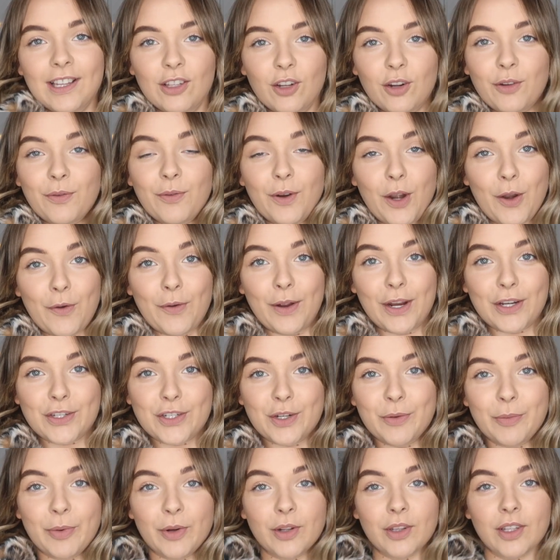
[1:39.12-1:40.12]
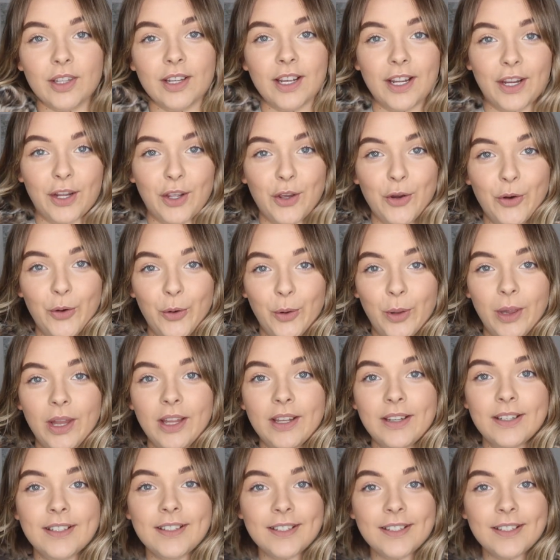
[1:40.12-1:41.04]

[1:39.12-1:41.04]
I look very fashionable and cool.